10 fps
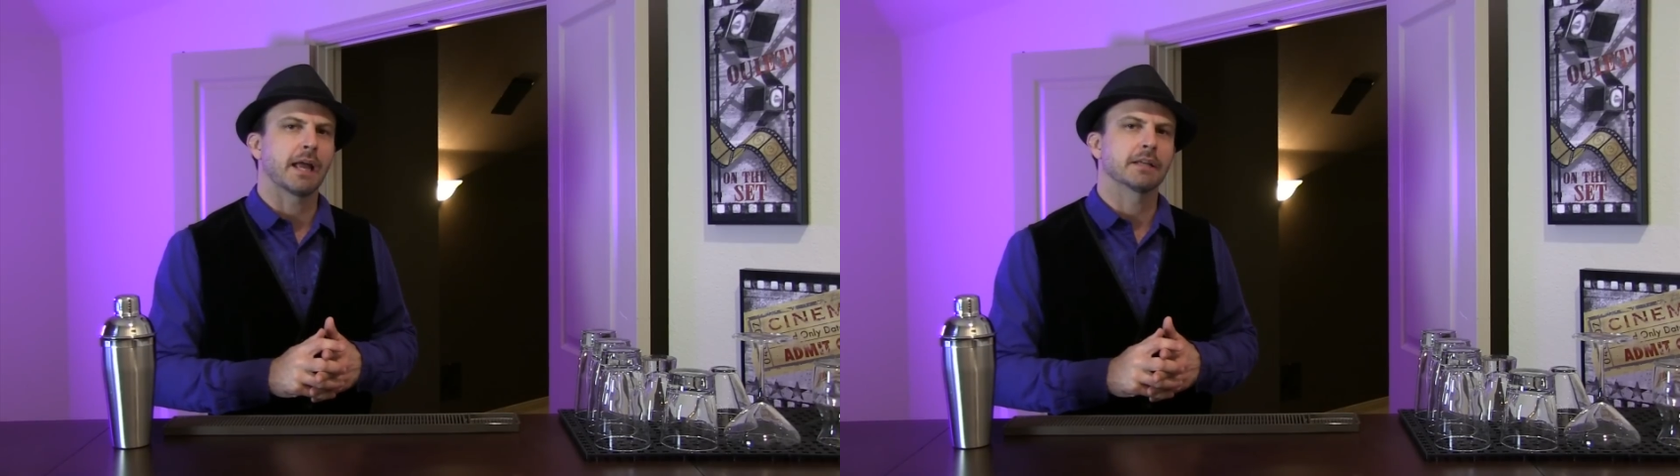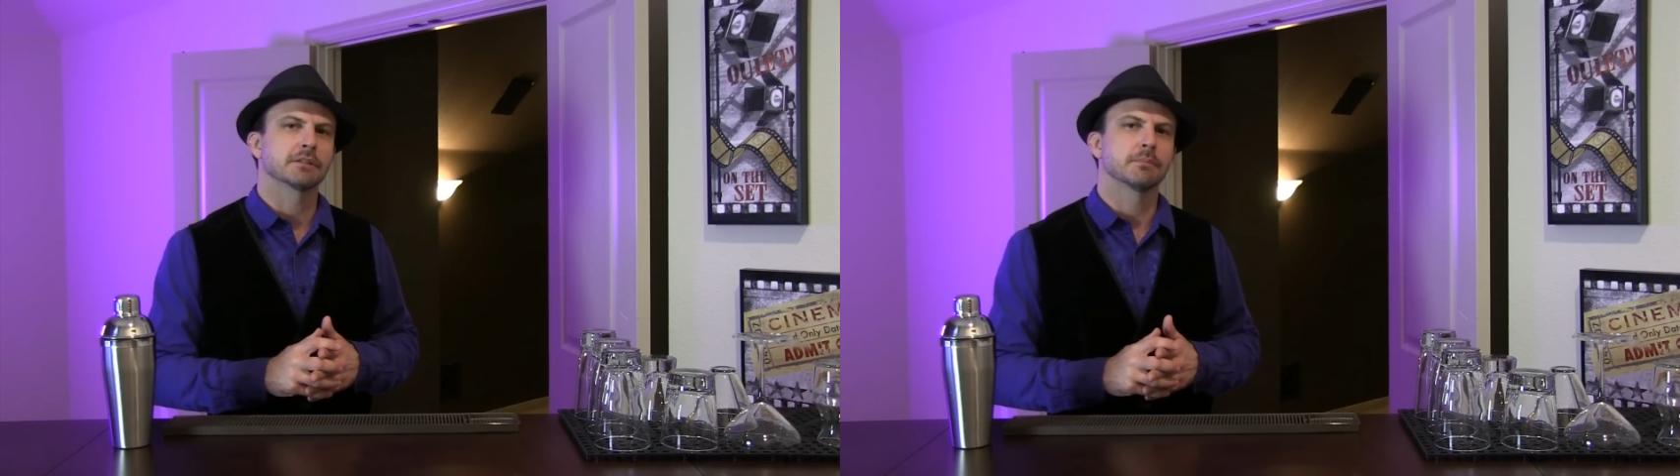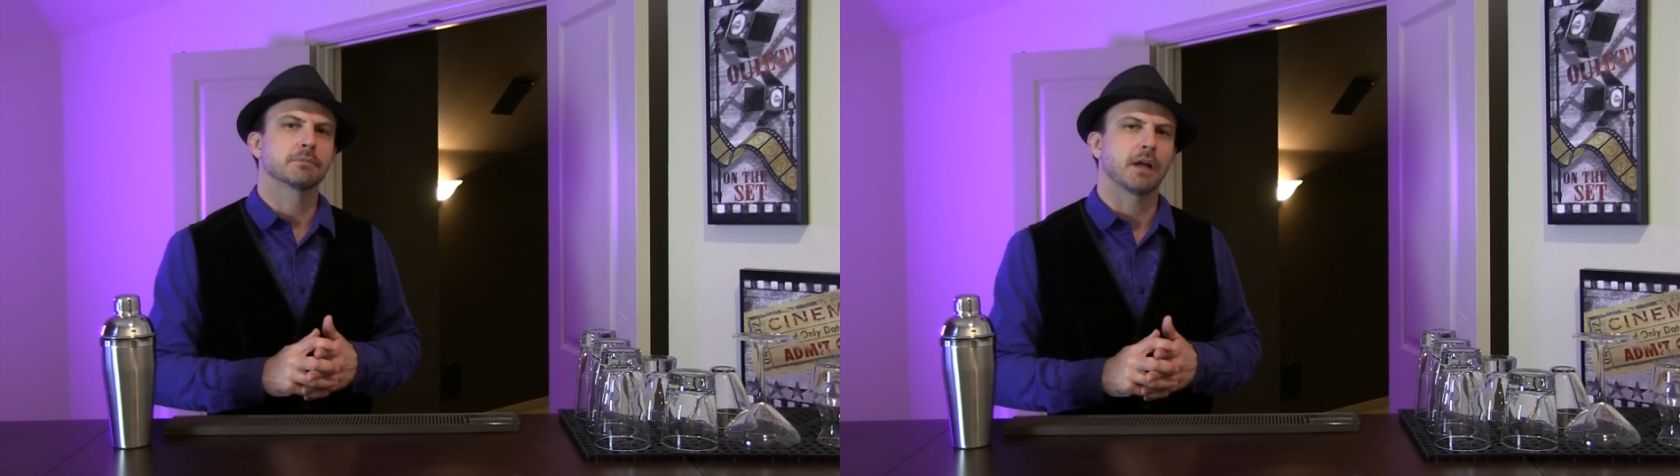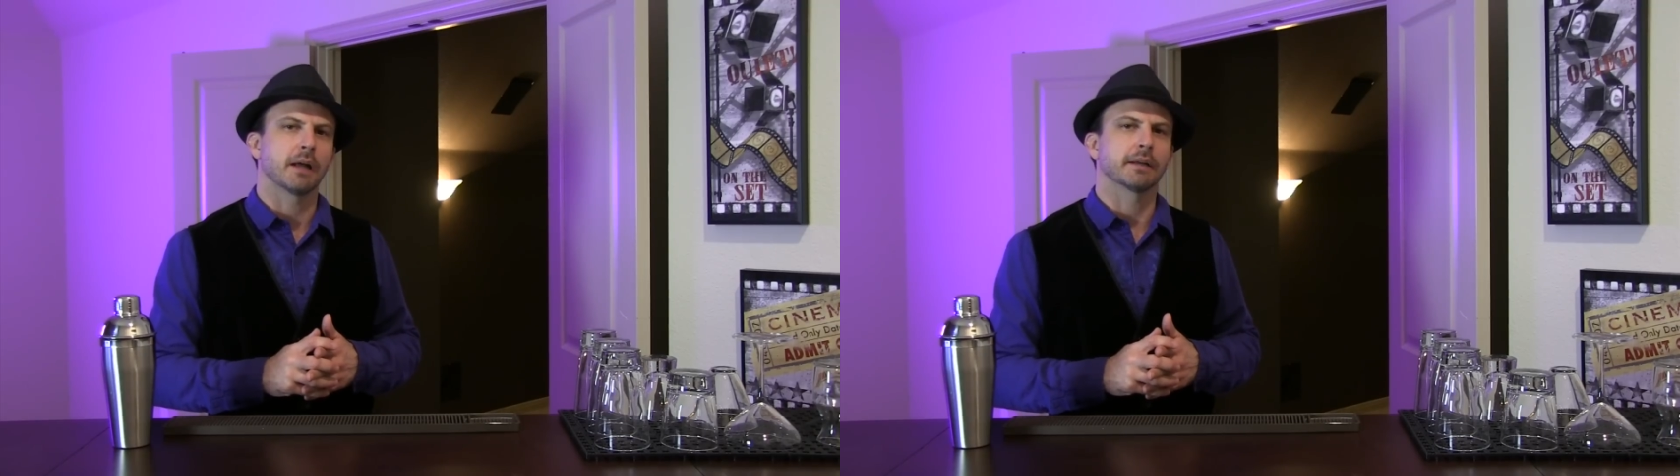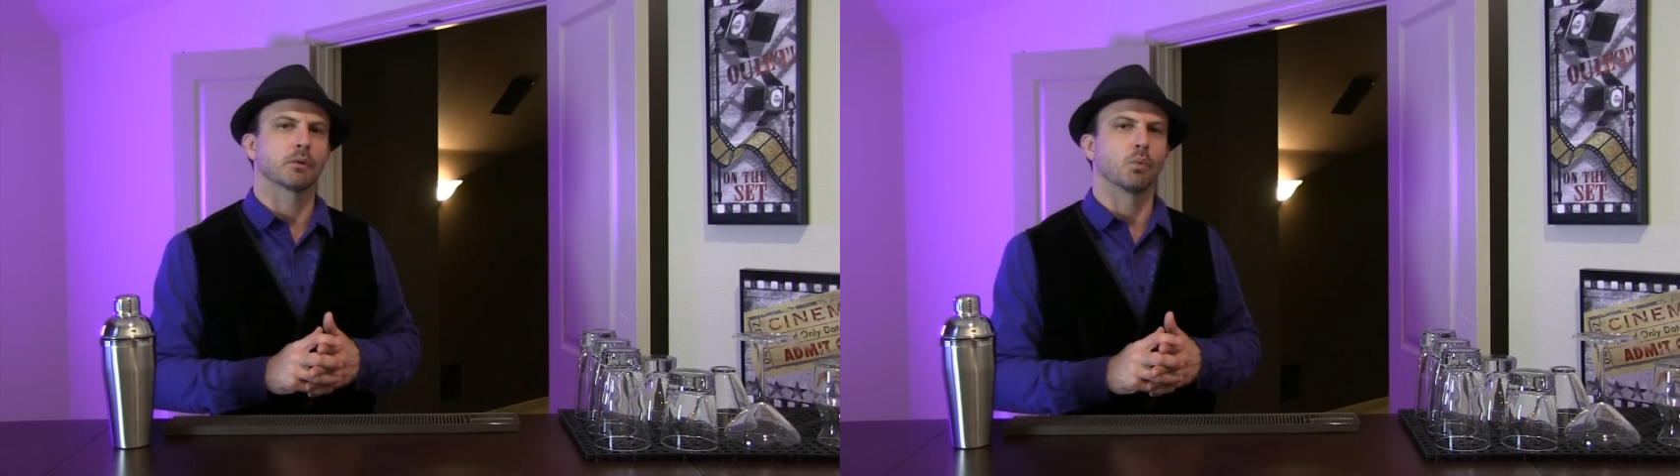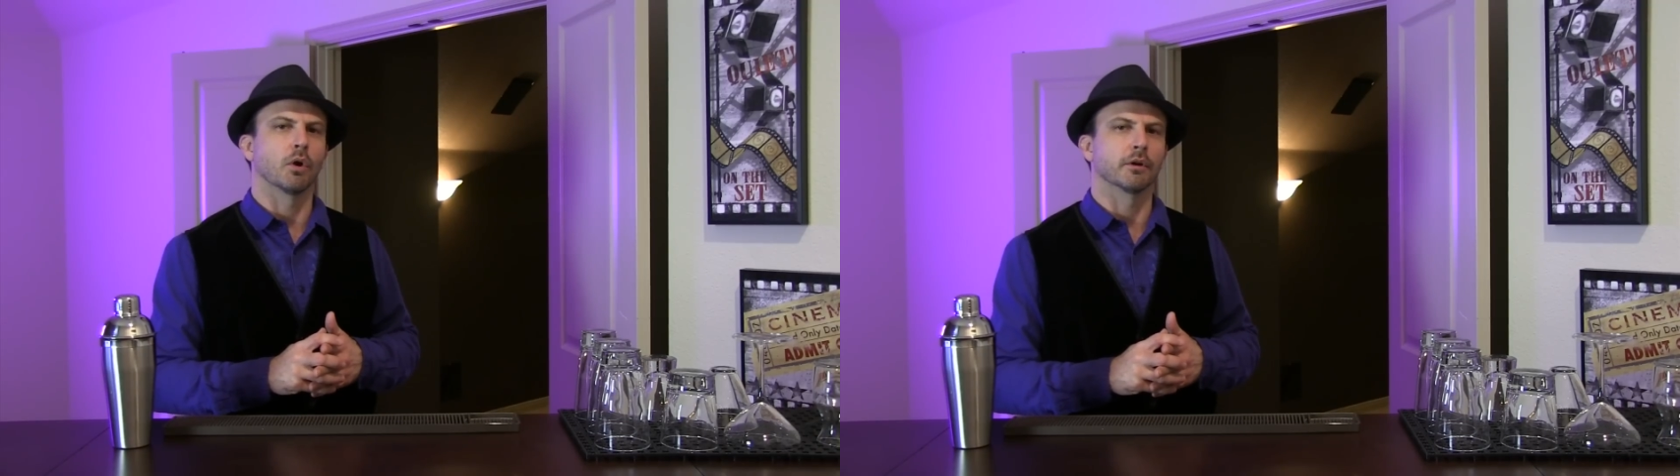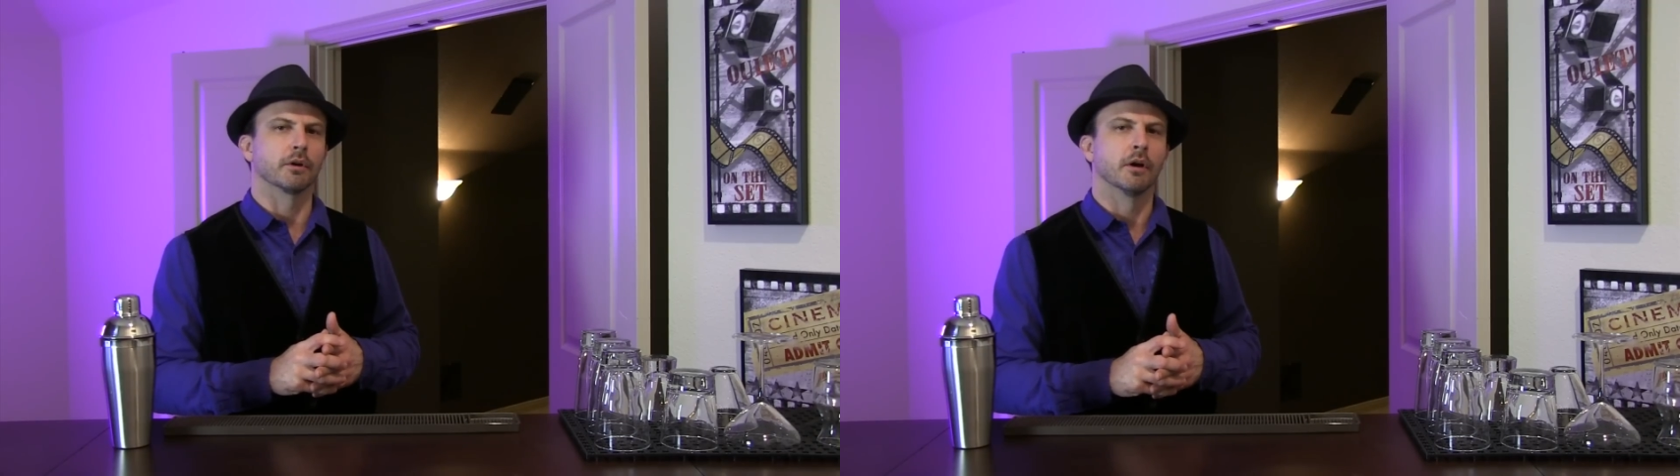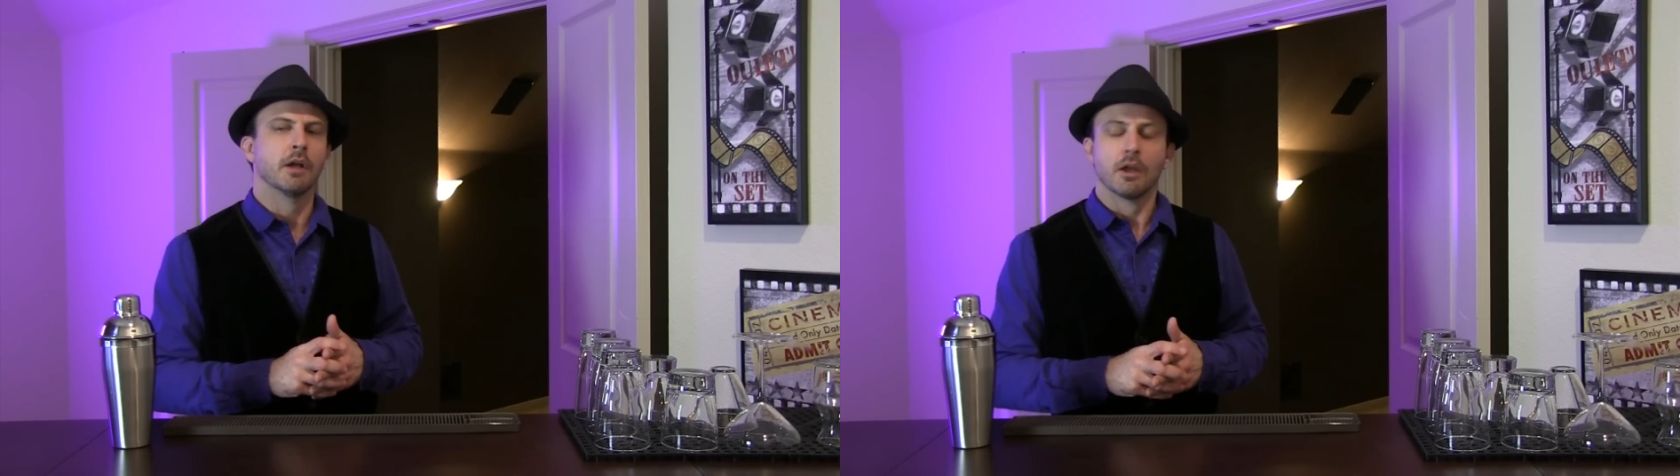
and some tonic water.